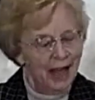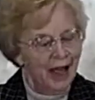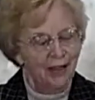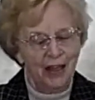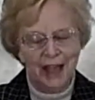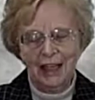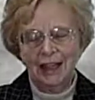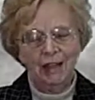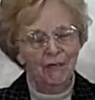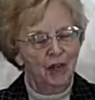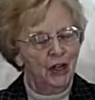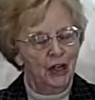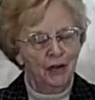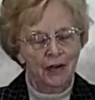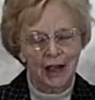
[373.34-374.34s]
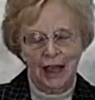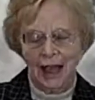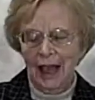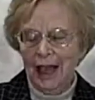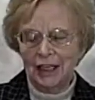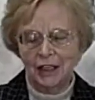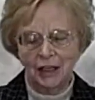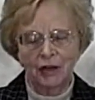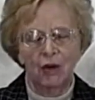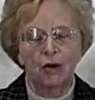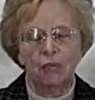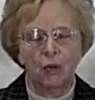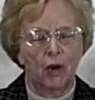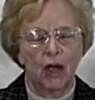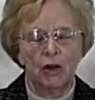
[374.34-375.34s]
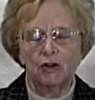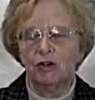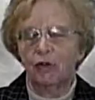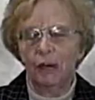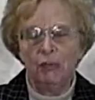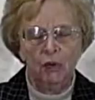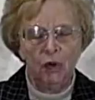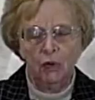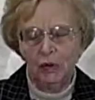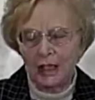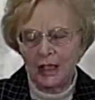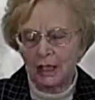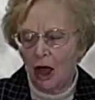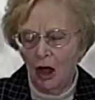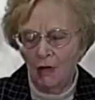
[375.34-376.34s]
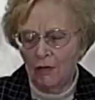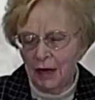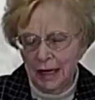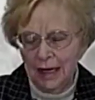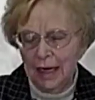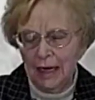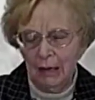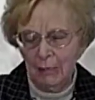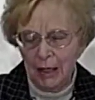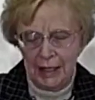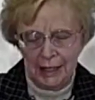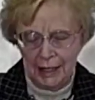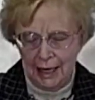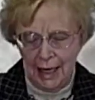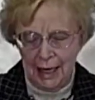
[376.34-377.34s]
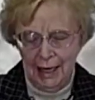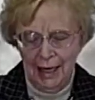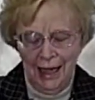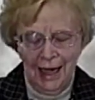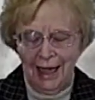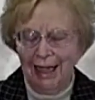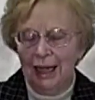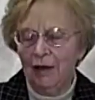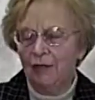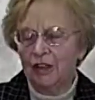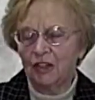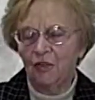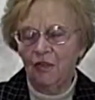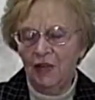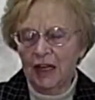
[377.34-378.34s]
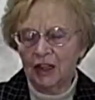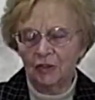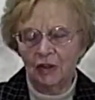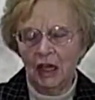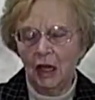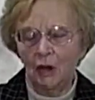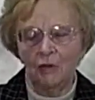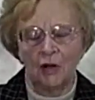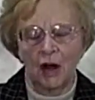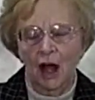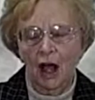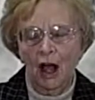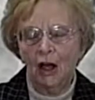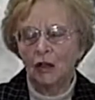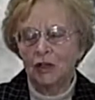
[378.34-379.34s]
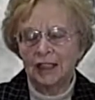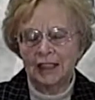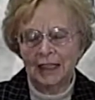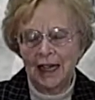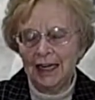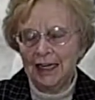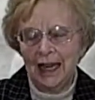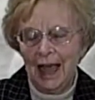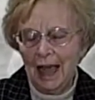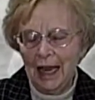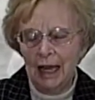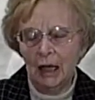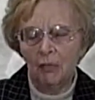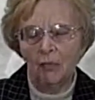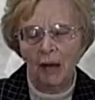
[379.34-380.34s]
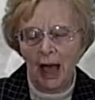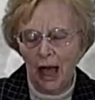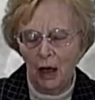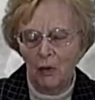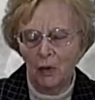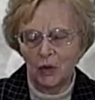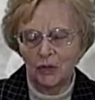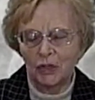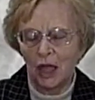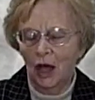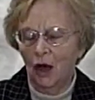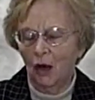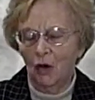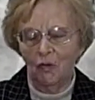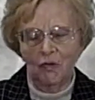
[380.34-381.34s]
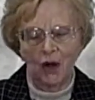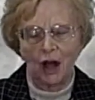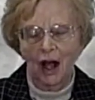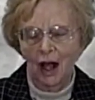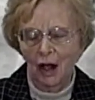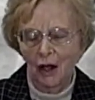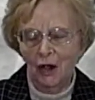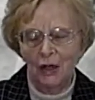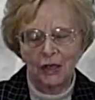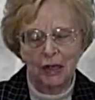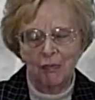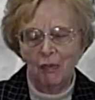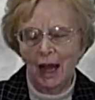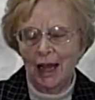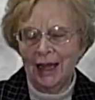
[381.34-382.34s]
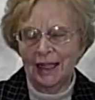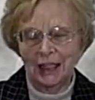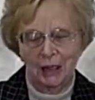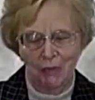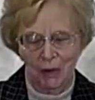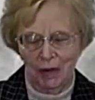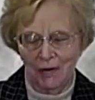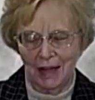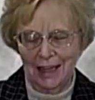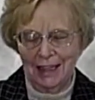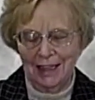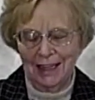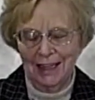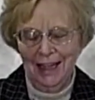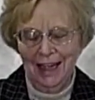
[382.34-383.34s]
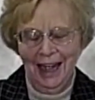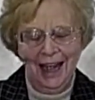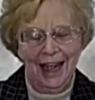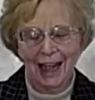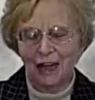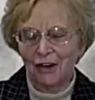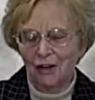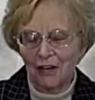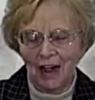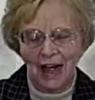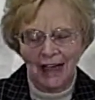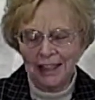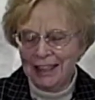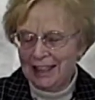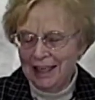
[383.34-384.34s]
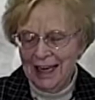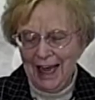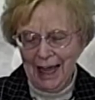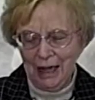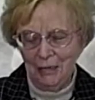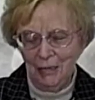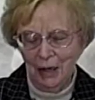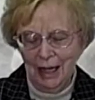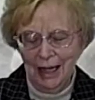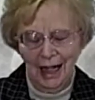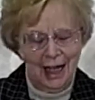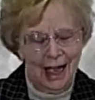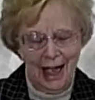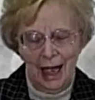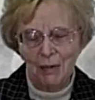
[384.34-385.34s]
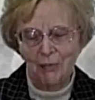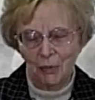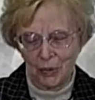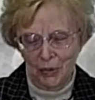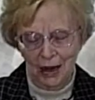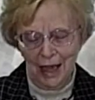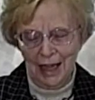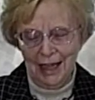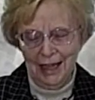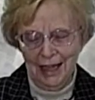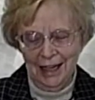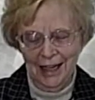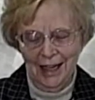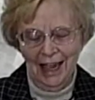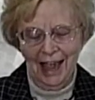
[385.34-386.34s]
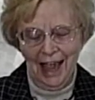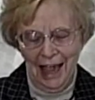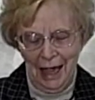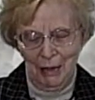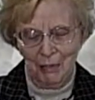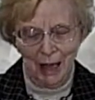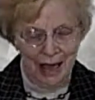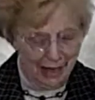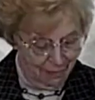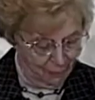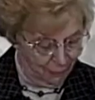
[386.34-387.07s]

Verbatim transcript: Thank thee for hearing and answering our prayers. Rebuke this awful enemy today. Give us victory over all satanic powers, over all demonic spirits. In Christ's name, I pray. Amen.